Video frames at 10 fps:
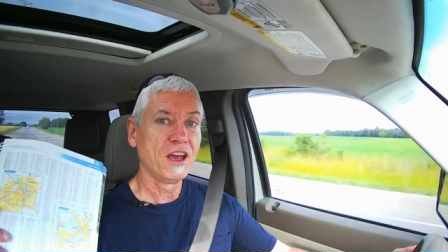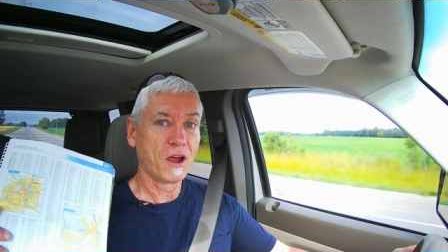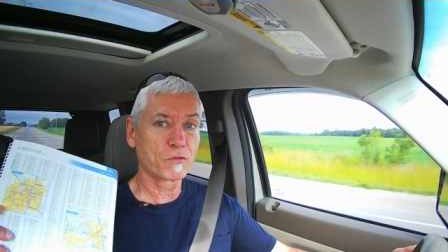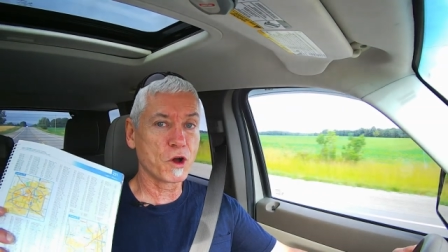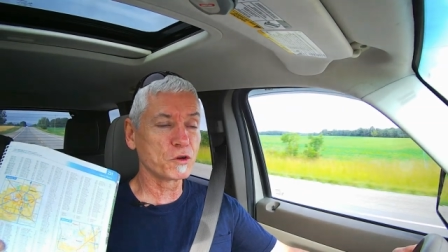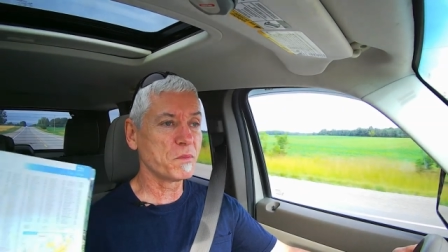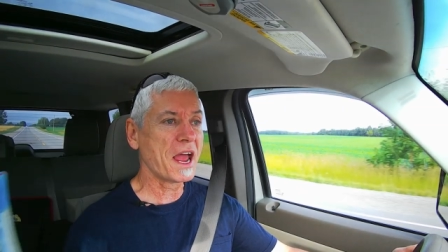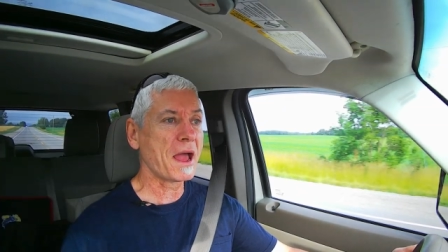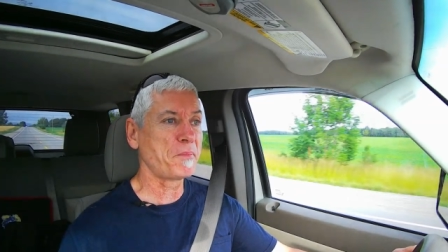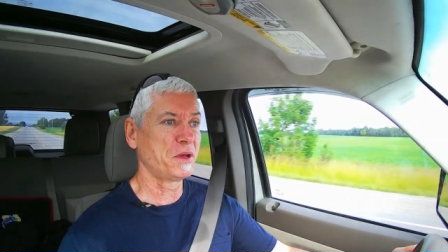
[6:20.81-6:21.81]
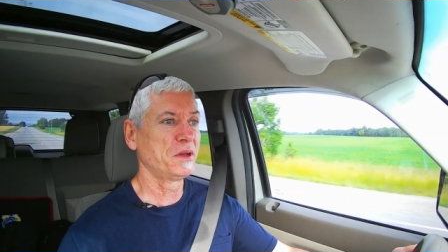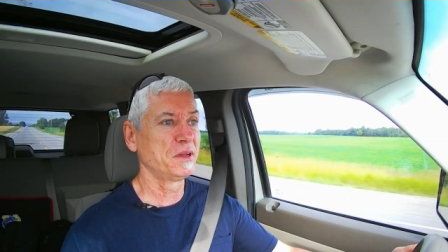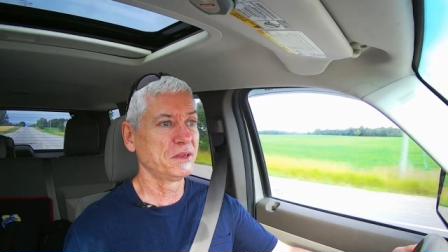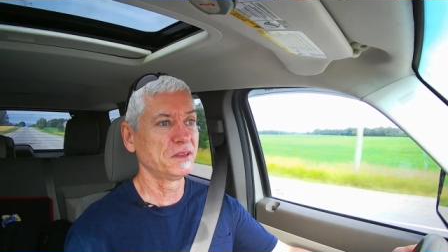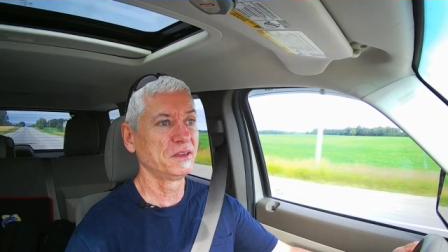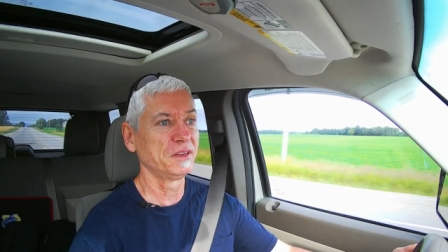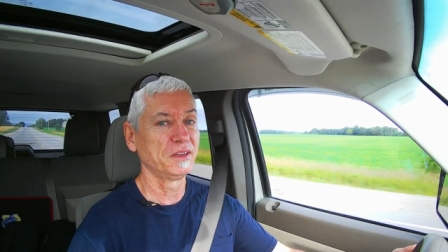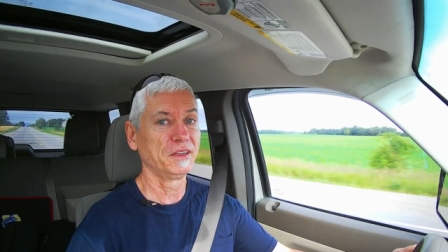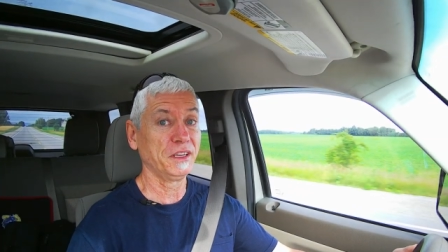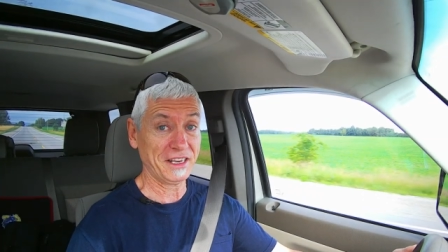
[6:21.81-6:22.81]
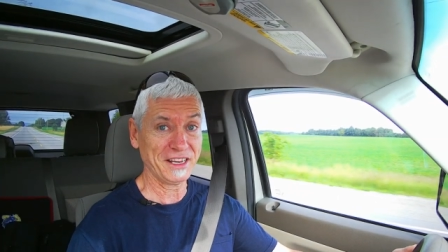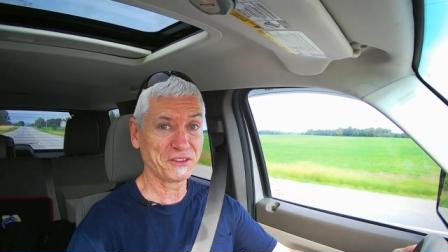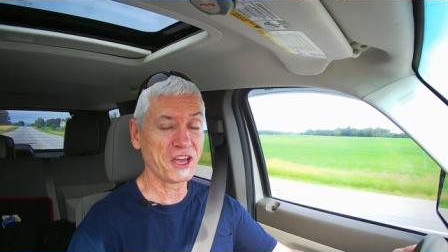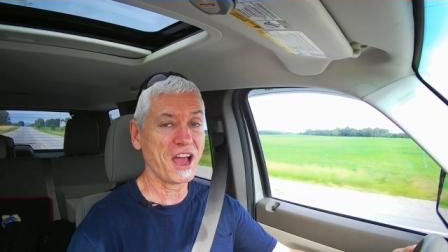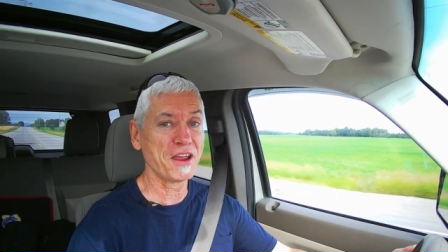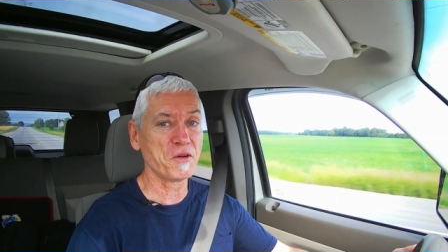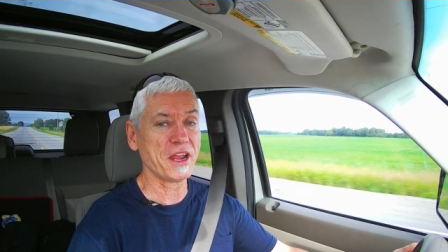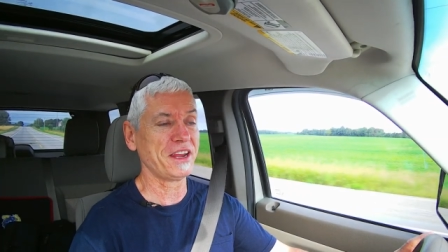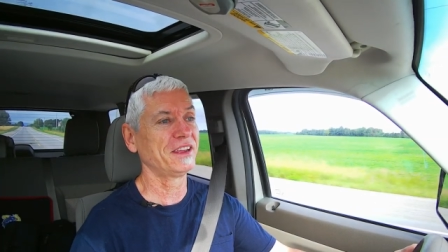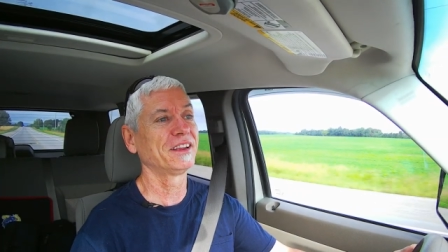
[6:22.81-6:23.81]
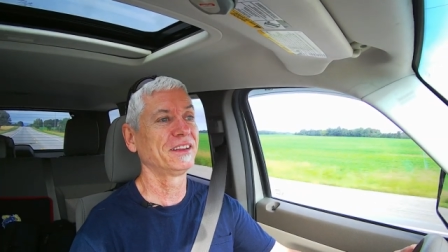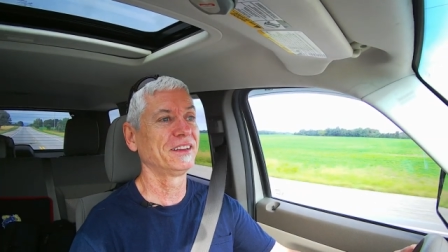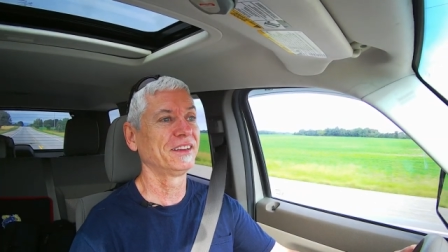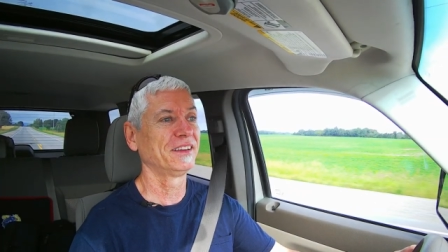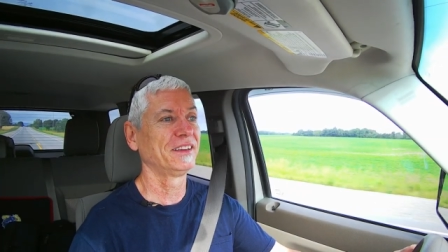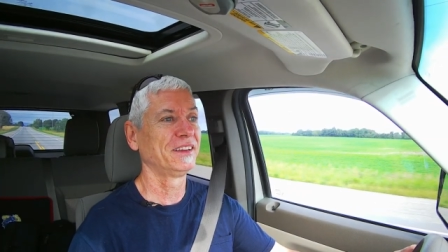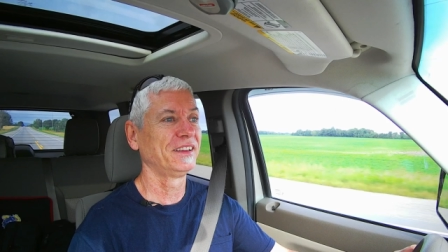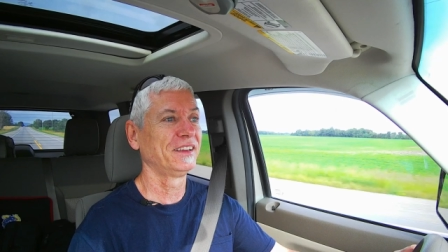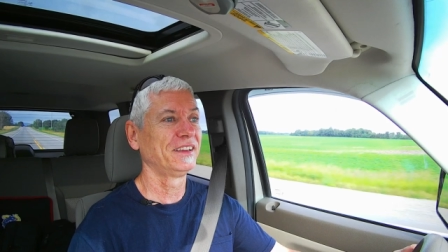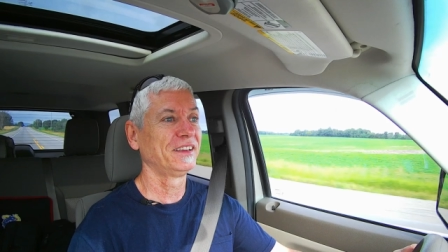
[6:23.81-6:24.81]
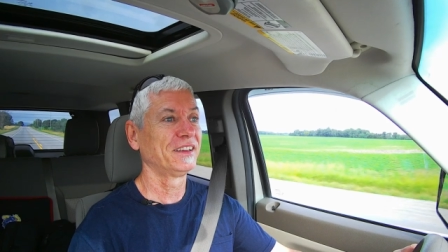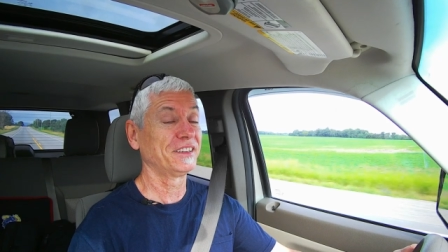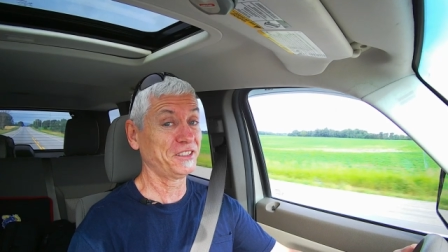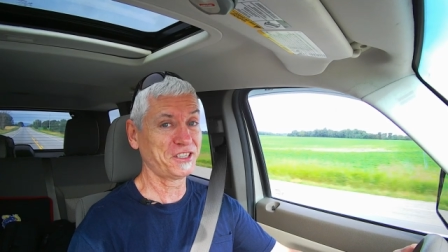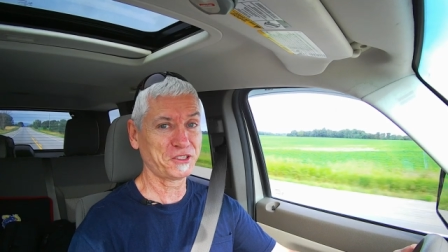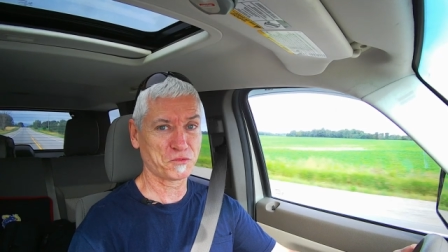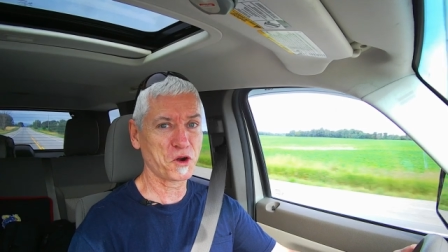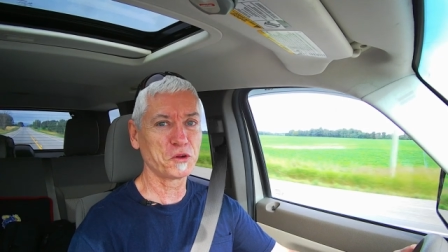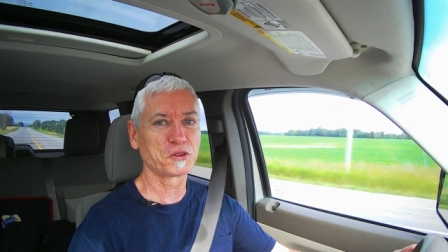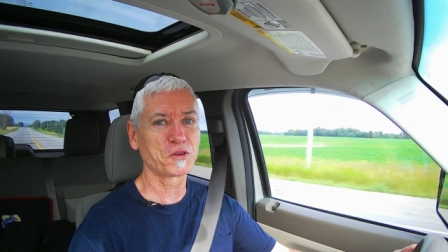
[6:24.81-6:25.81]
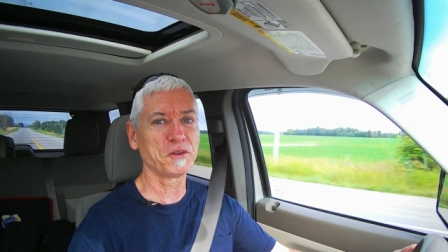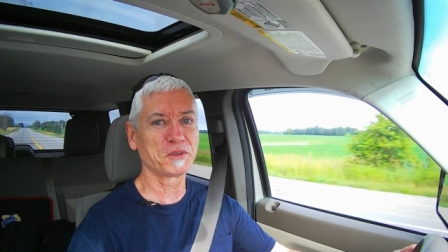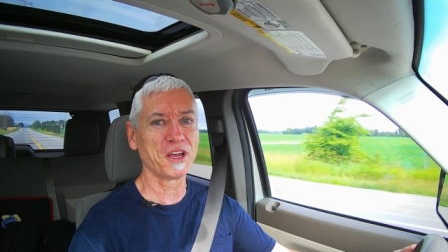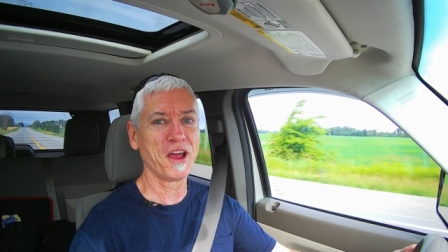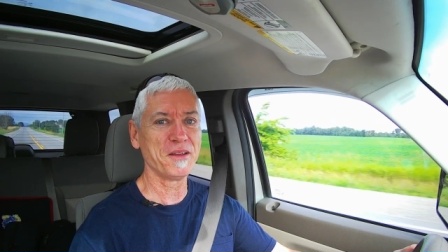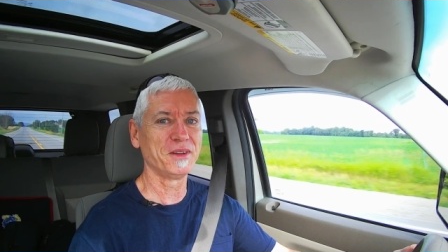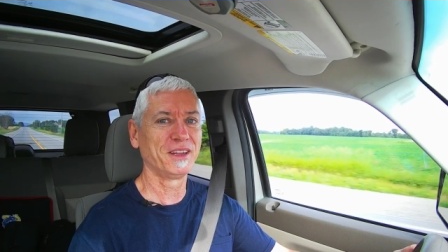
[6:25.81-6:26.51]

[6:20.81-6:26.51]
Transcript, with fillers: a road map, and hit the highway. Because it's road trip time.